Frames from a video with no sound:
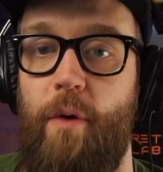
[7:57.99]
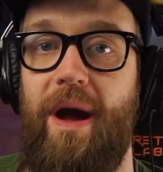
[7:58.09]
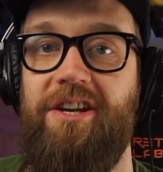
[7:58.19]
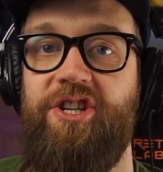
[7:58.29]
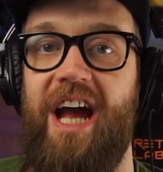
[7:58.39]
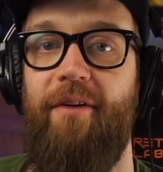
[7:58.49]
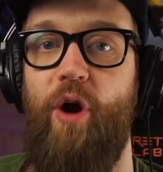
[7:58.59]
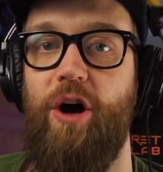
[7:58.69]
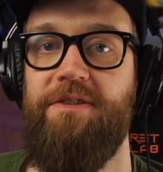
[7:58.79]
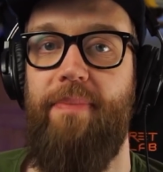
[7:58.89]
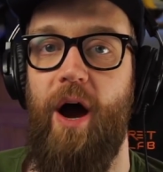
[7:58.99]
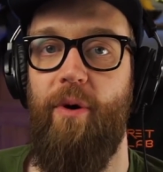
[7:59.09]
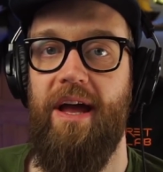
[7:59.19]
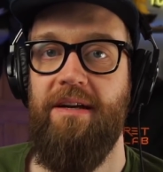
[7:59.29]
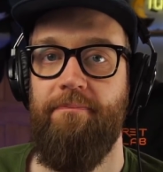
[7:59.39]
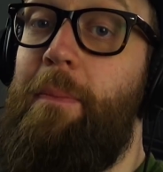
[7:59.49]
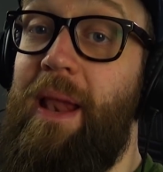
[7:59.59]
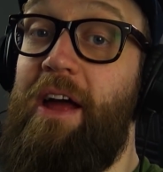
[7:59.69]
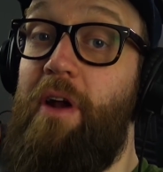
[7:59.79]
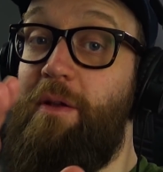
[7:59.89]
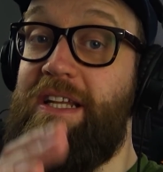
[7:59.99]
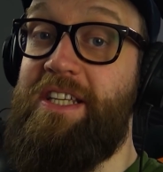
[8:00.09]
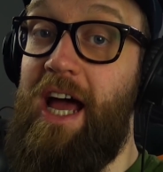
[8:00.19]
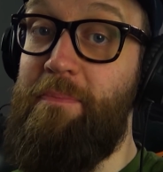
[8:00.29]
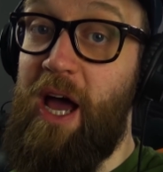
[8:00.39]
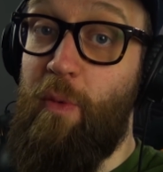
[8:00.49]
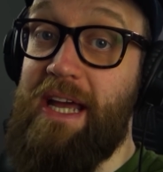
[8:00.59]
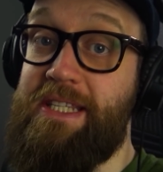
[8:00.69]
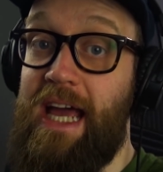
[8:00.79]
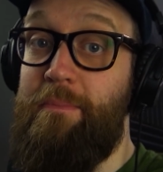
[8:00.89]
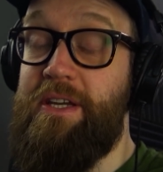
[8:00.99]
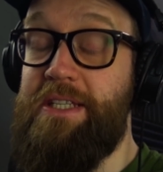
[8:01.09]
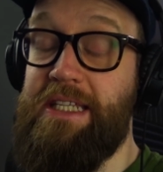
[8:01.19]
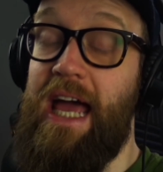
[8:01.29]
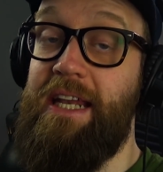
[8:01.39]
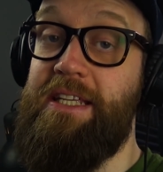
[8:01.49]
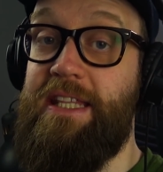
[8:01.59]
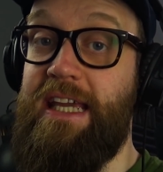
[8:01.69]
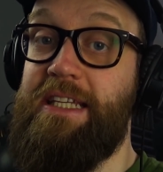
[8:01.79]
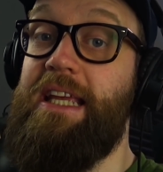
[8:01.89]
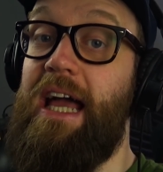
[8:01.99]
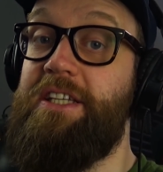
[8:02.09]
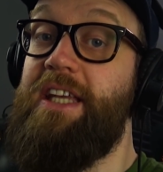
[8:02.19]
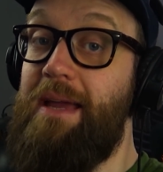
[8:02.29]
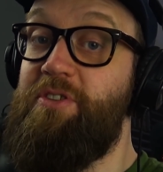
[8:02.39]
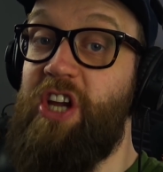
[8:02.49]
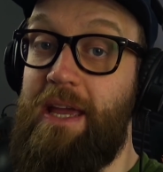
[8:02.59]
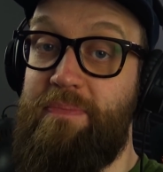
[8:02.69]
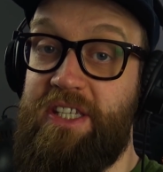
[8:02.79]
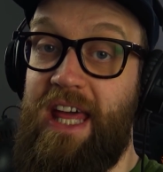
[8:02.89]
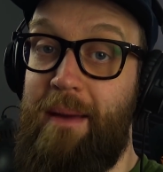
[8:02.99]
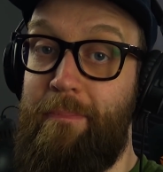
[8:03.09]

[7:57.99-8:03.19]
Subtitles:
And when Jarrod Bowen, a player only signed by West Ham because his head is the exact same shape as their